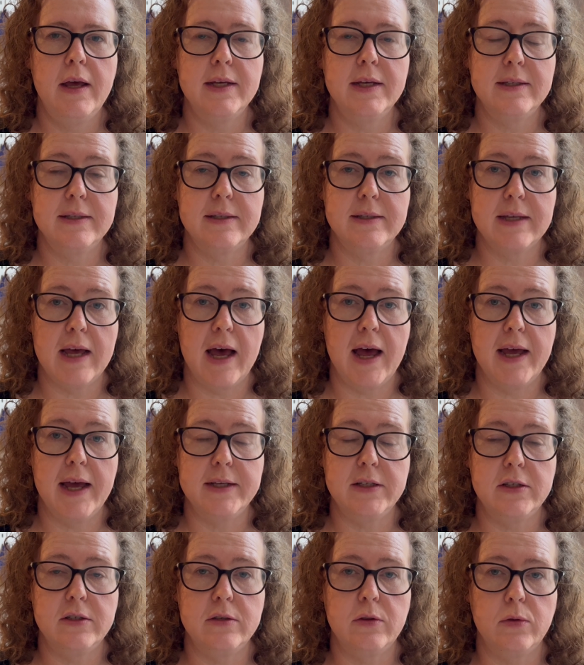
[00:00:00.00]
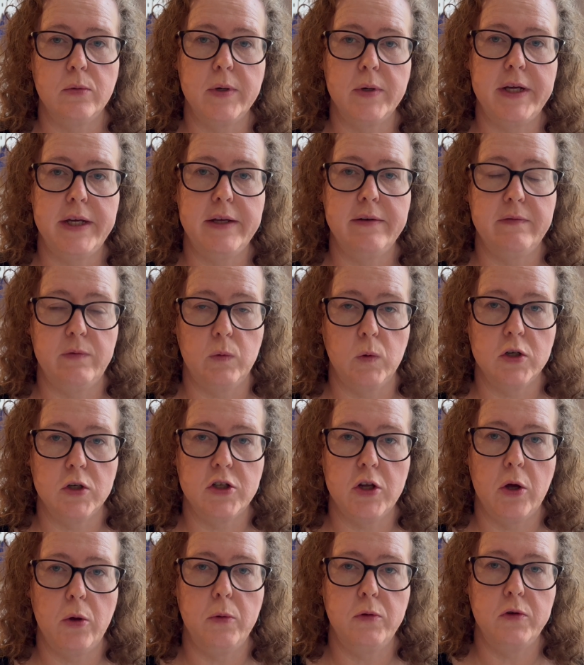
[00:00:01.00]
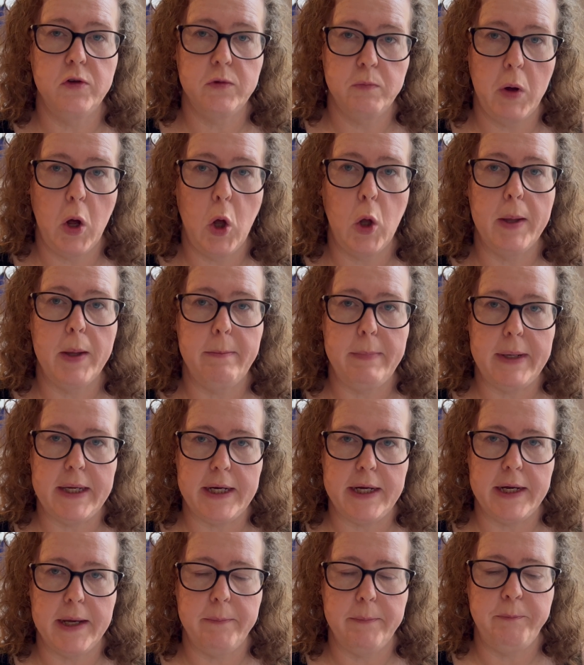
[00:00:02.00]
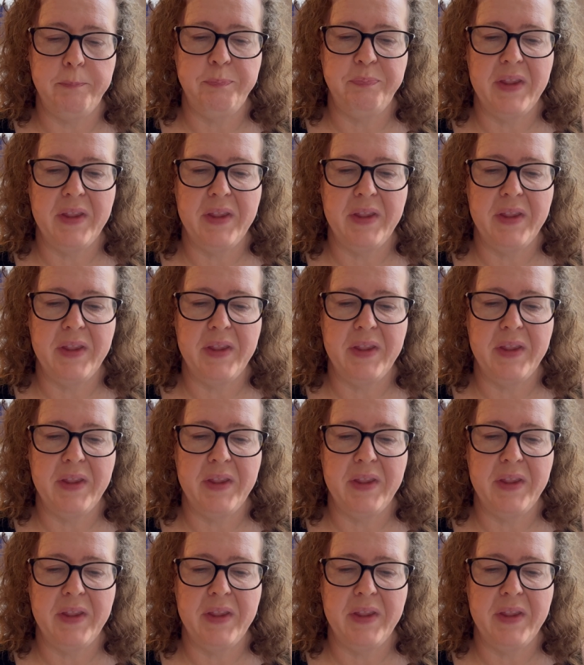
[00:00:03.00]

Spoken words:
size 3 and 4, so small and medium.